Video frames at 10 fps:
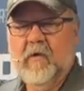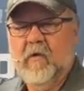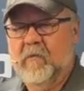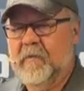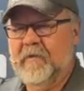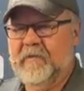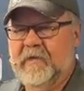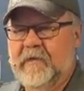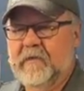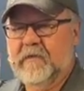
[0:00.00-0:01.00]
Or
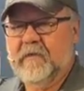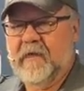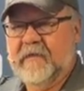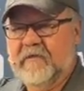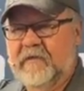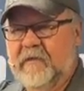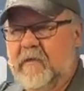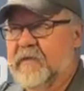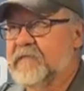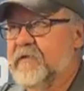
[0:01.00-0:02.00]
maybe, like,
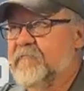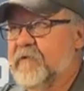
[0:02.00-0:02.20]
I said,